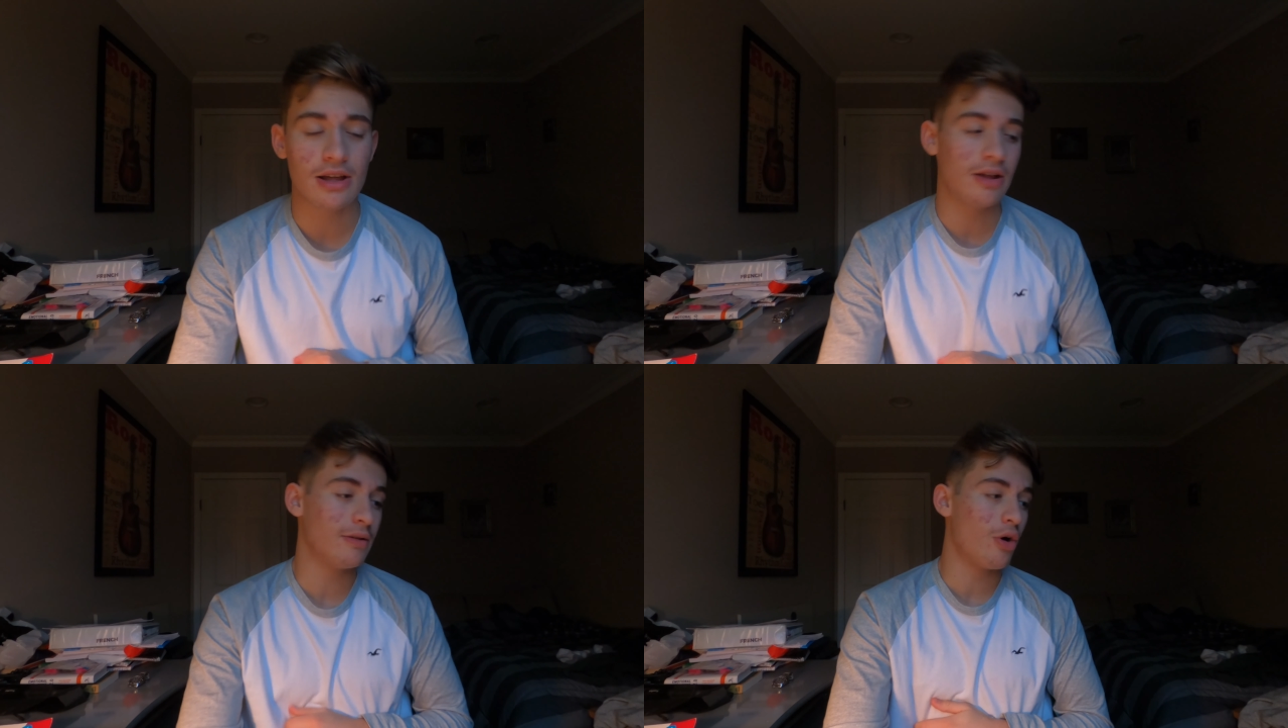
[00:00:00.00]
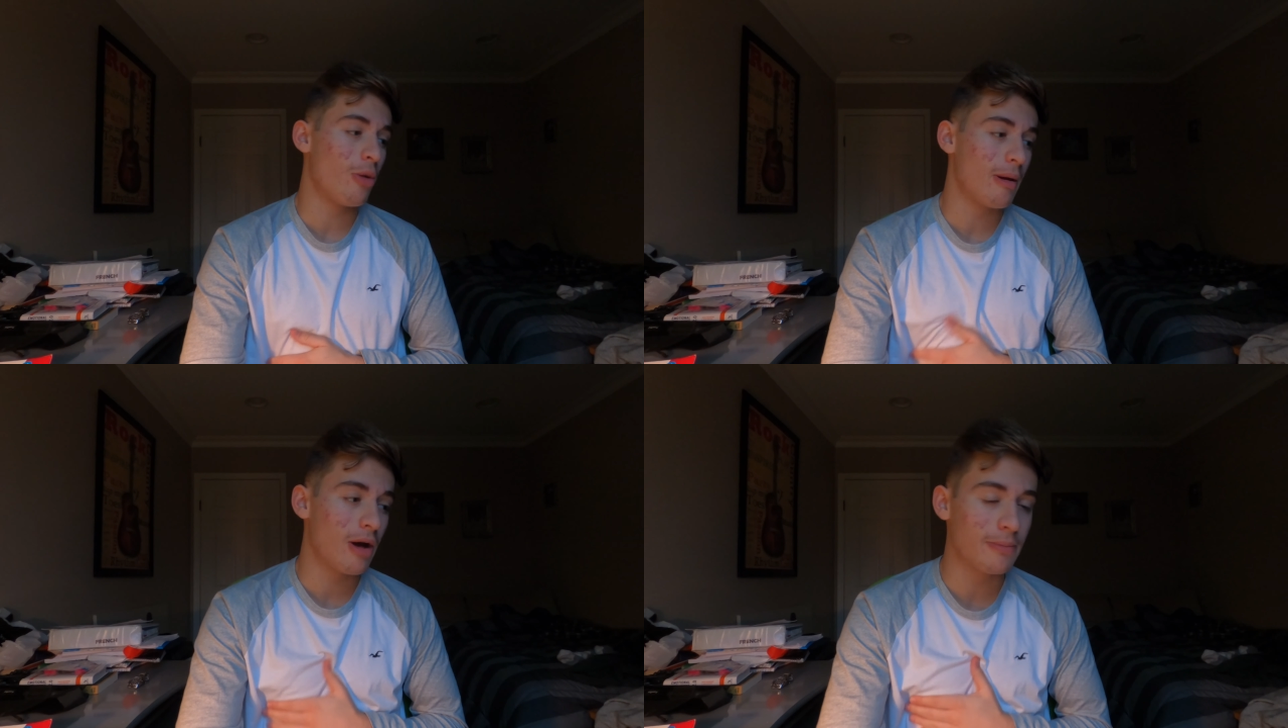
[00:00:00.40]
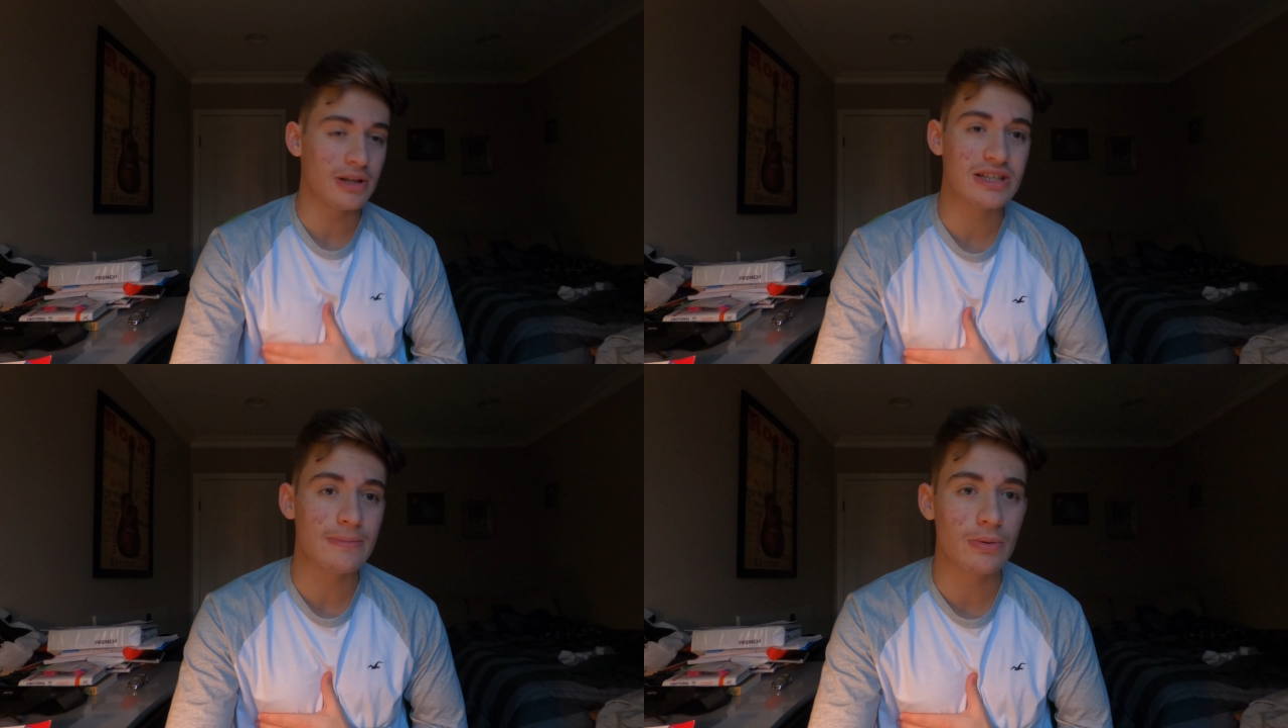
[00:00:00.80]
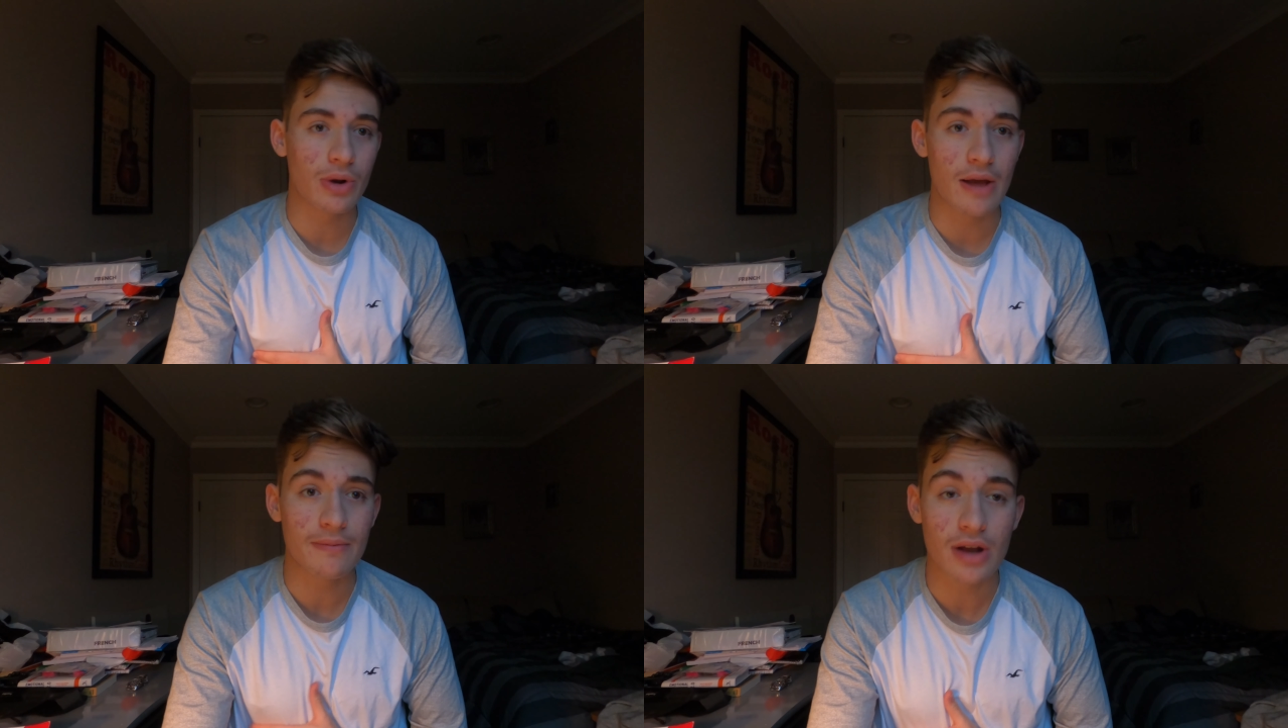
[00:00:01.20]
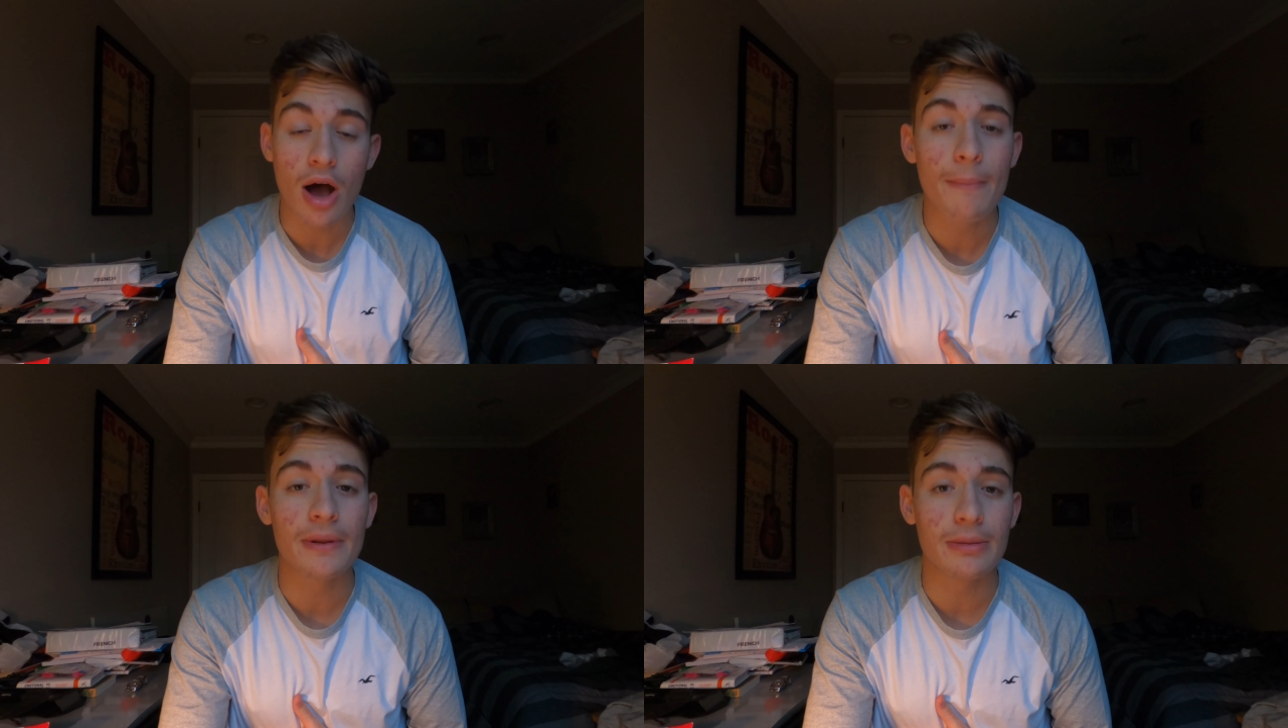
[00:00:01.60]
Uh, all my updates have been when I've been
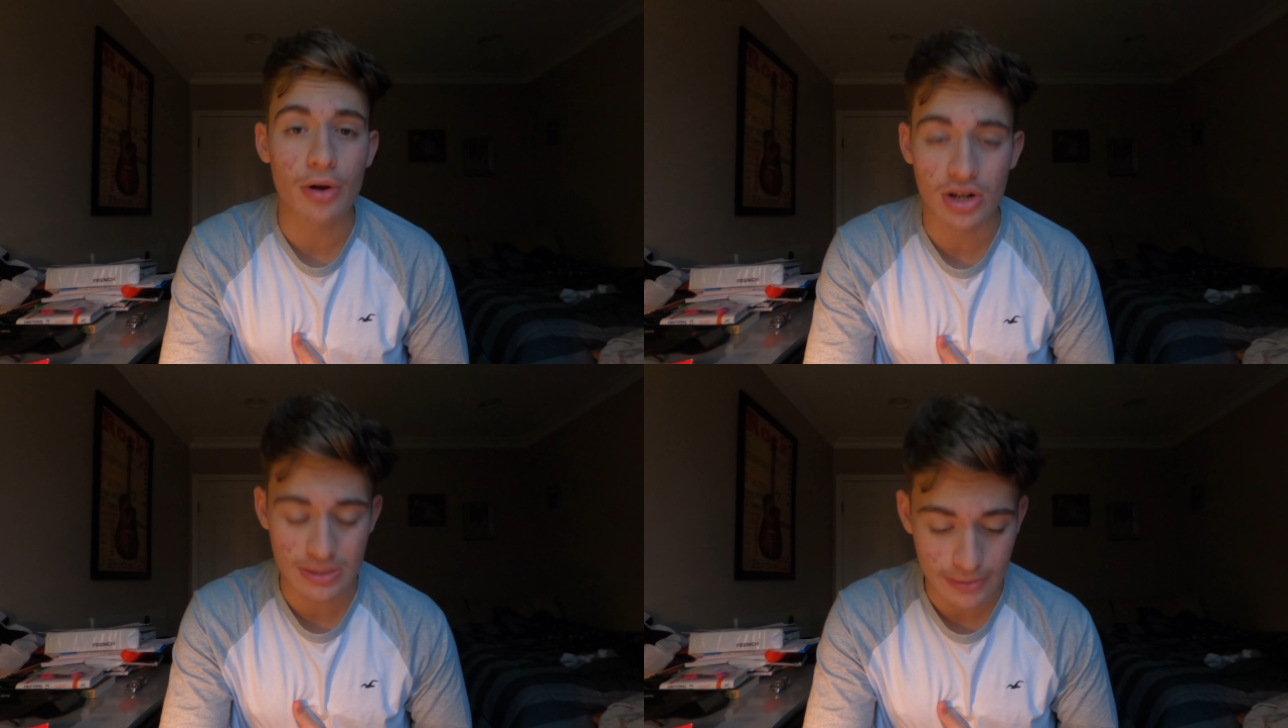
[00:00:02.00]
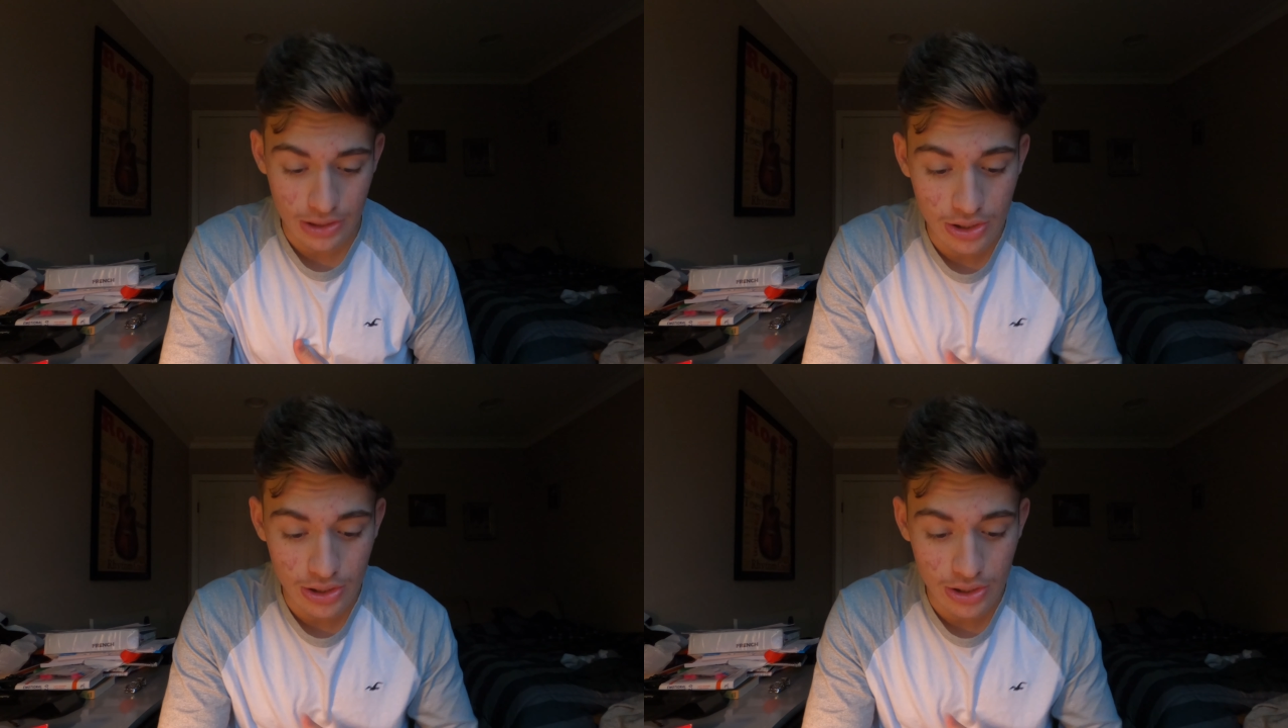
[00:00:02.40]
up and the market's been